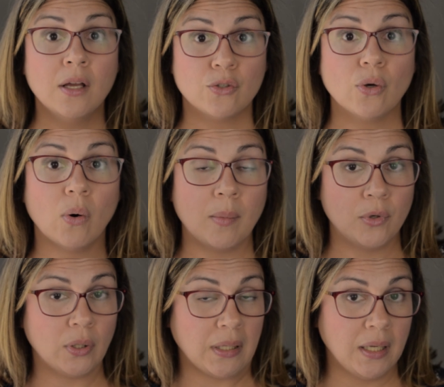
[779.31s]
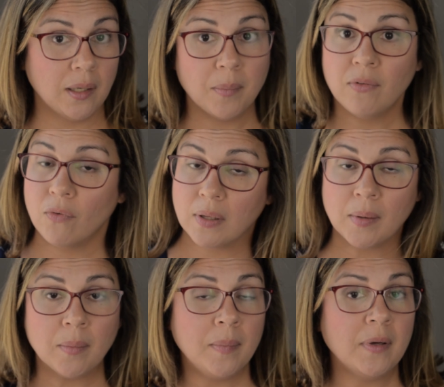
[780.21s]
So I'm going to link
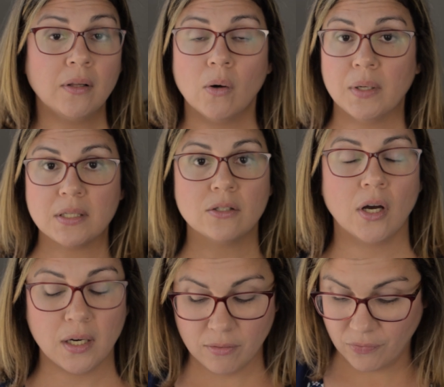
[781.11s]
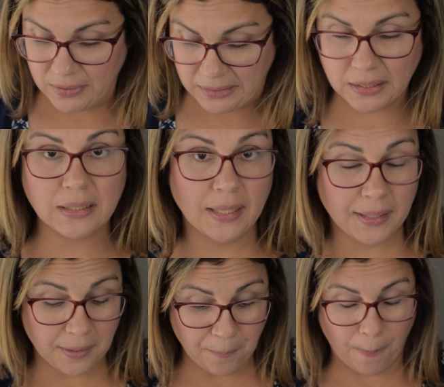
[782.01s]
it below. It is not an affiliate link.
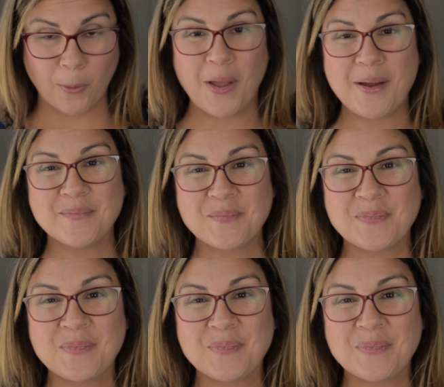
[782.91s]
Okay.